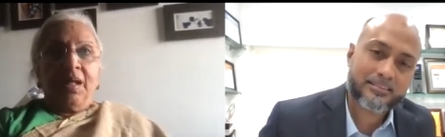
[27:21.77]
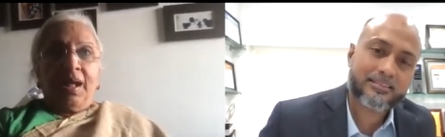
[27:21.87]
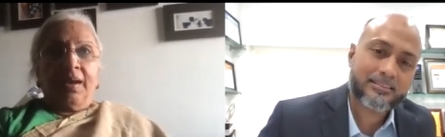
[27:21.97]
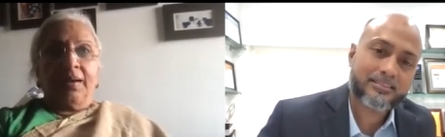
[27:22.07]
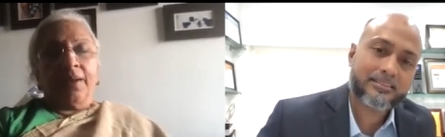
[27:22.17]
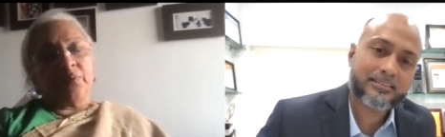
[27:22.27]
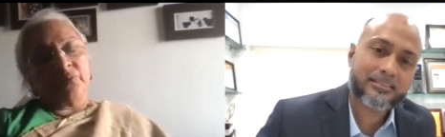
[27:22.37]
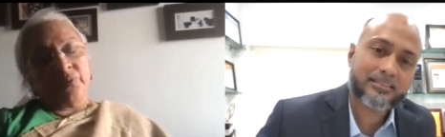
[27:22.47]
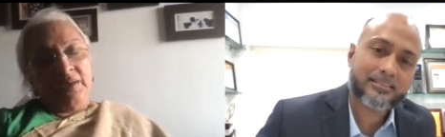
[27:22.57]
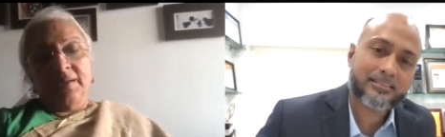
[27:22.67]
Speaker 1: And I
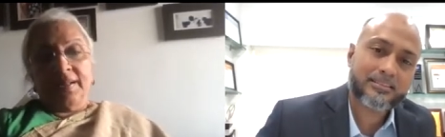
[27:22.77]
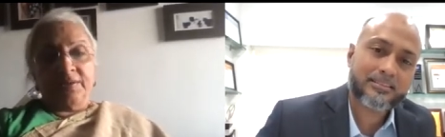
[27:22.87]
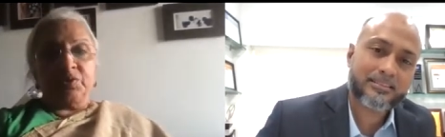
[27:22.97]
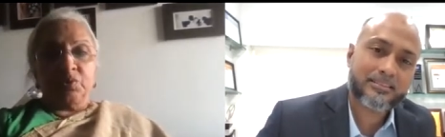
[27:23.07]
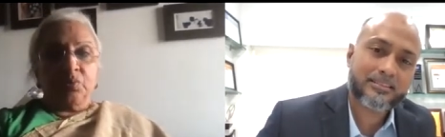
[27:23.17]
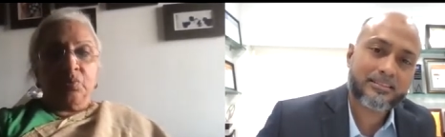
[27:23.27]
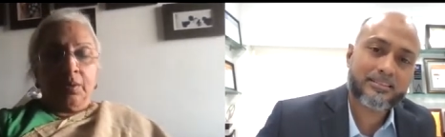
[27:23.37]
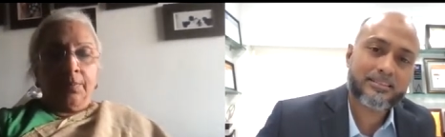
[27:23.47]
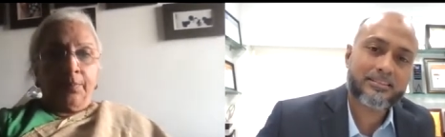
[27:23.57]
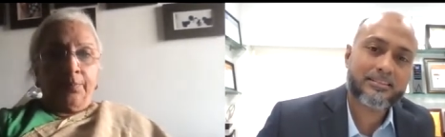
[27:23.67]
would really like
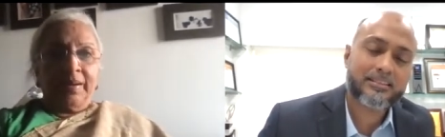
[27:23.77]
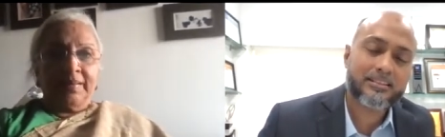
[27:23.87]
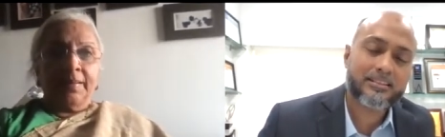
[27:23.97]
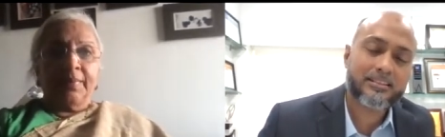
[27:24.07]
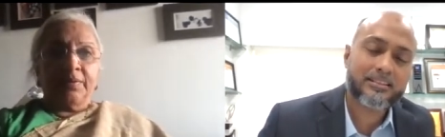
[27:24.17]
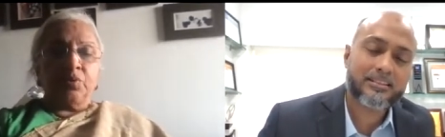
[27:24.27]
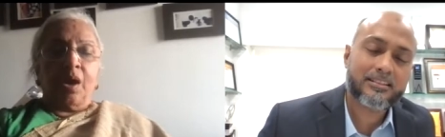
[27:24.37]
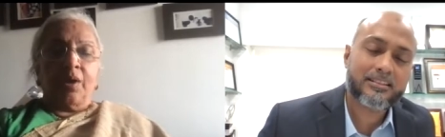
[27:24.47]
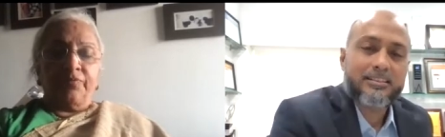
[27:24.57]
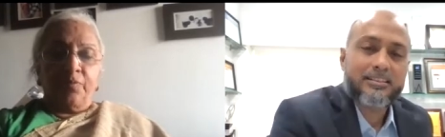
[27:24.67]
to bring them into
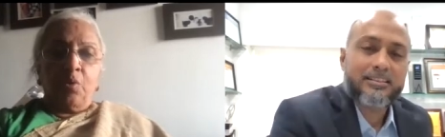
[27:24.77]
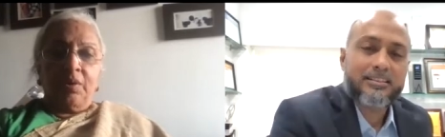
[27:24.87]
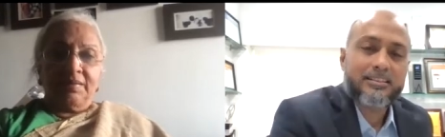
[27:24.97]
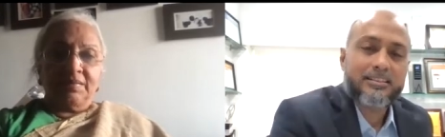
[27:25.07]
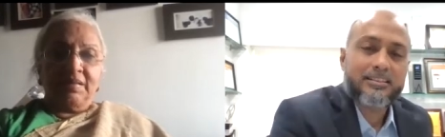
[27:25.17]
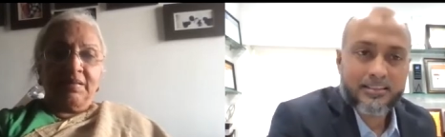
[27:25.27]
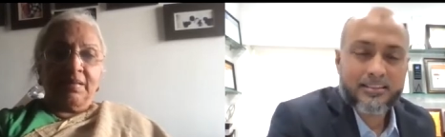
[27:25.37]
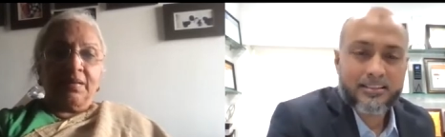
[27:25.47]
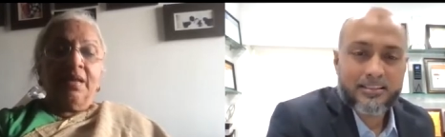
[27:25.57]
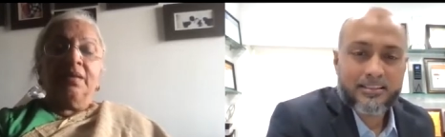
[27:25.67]
our fold and see
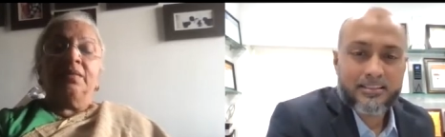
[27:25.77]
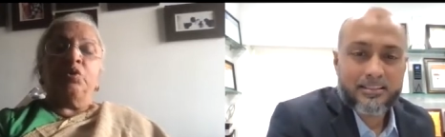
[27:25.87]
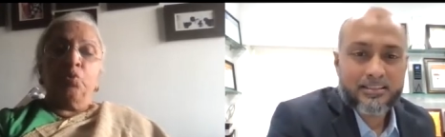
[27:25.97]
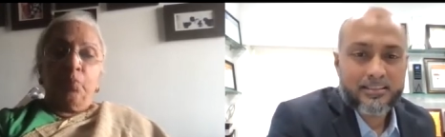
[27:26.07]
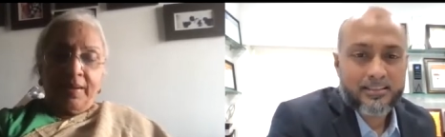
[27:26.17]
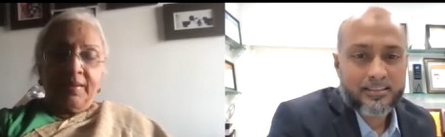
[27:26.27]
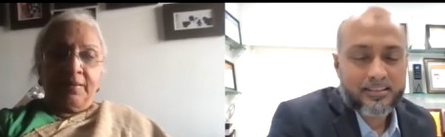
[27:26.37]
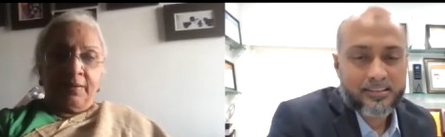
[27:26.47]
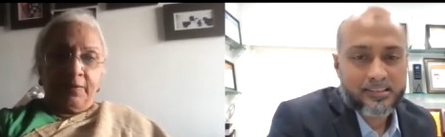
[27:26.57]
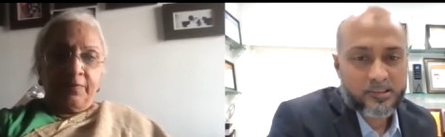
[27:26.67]
that they do well
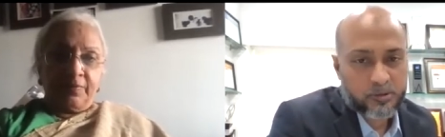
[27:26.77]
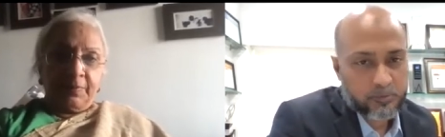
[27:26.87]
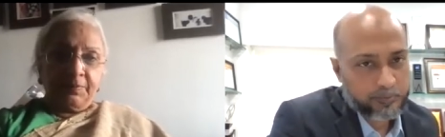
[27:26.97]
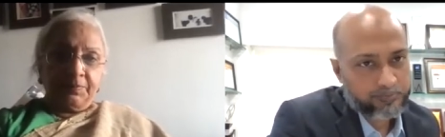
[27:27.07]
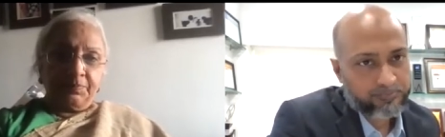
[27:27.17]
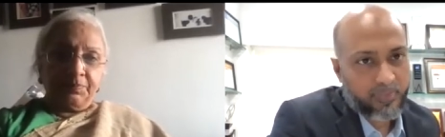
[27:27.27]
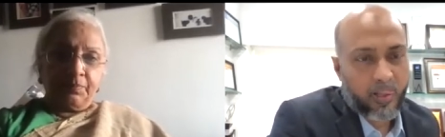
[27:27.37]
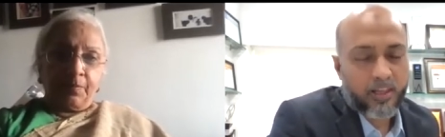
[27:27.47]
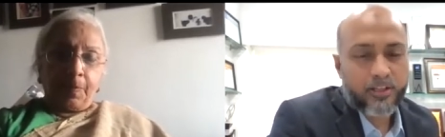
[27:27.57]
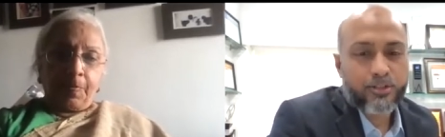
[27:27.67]
in life.
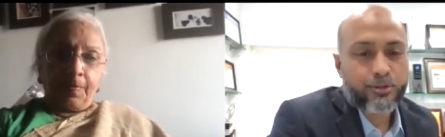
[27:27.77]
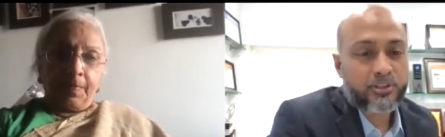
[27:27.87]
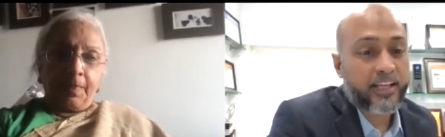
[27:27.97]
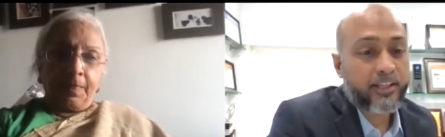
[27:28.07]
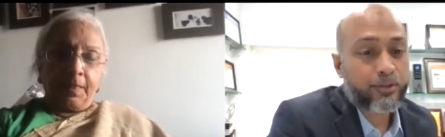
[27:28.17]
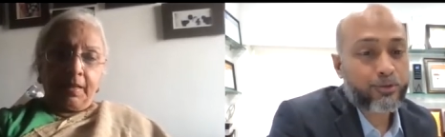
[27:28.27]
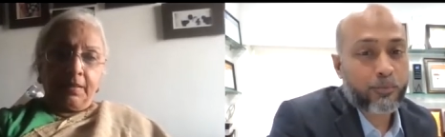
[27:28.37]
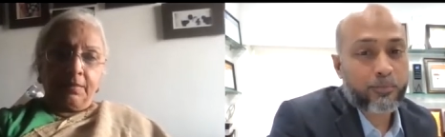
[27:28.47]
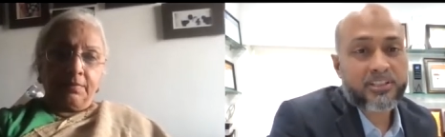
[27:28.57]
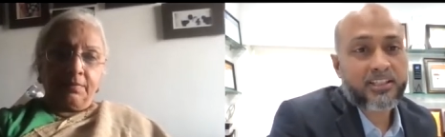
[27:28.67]
Speaker 2: Sure. Thank you
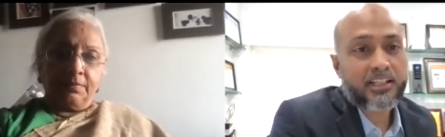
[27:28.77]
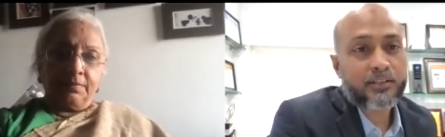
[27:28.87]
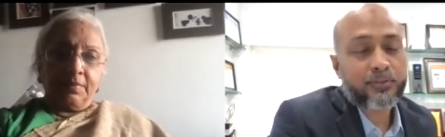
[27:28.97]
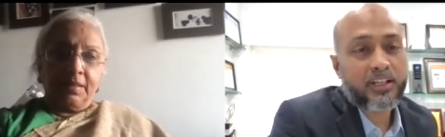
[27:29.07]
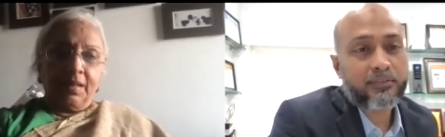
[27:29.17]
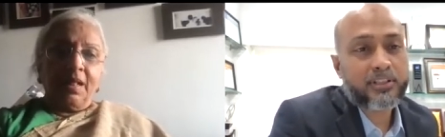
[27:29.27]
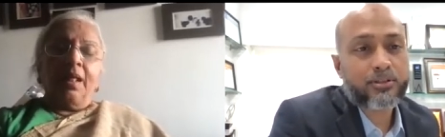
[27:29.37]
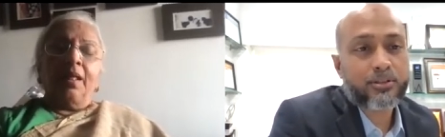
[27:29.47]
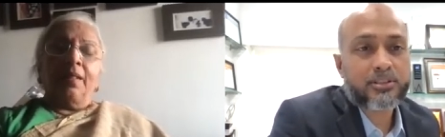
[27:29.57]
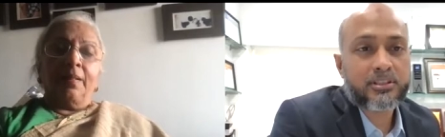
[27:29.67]
so much, Tara. We have
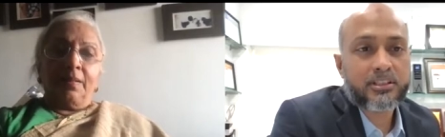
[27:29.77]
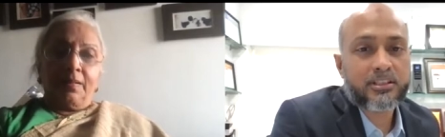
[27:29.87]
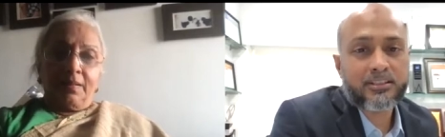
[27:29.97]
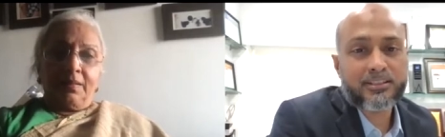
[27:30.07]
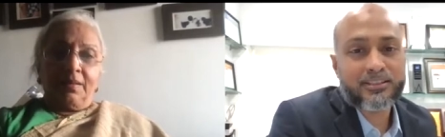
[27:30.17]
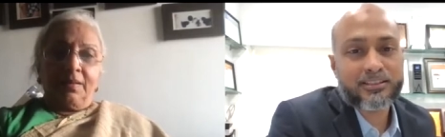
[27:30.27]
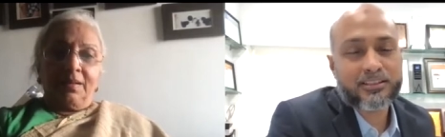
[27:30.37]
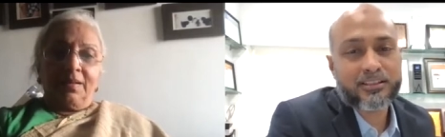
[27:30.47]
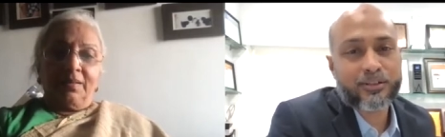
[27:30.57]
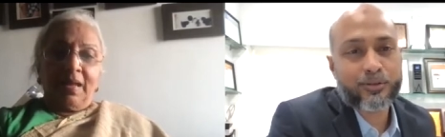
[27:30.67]
exhausted uh, the Thank